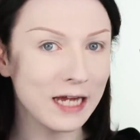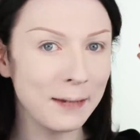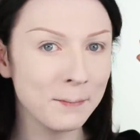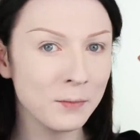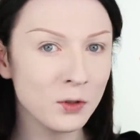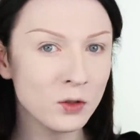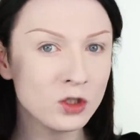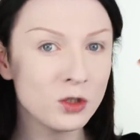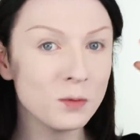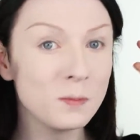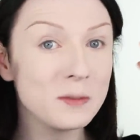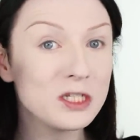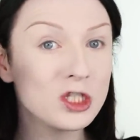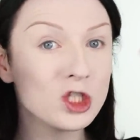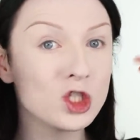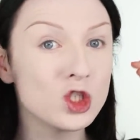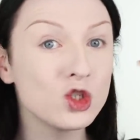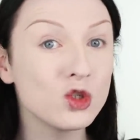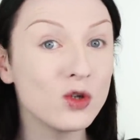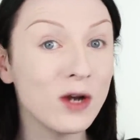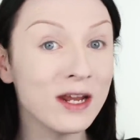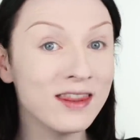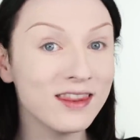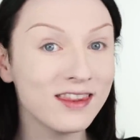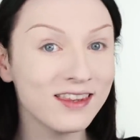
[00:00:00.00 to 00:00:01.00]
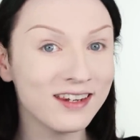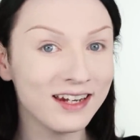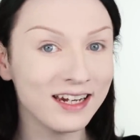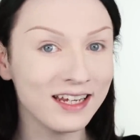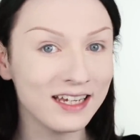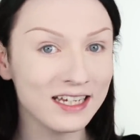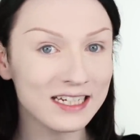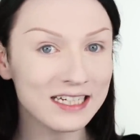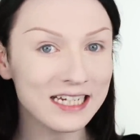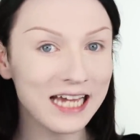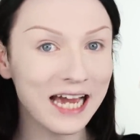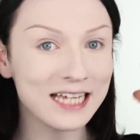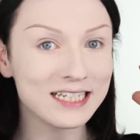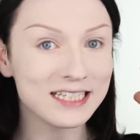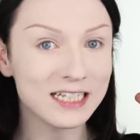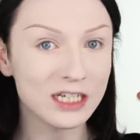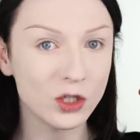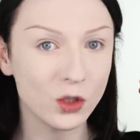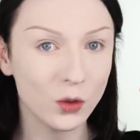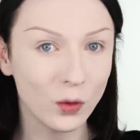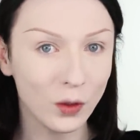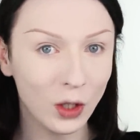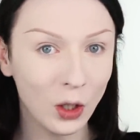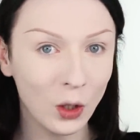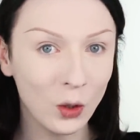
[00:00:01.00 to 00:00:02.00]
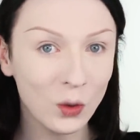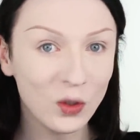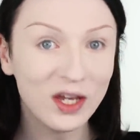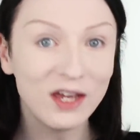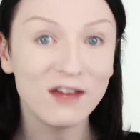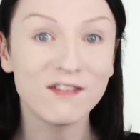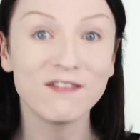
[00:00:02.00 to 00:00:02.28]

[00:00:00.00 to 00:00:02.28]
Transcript: I'm going to be strengthening it as I go along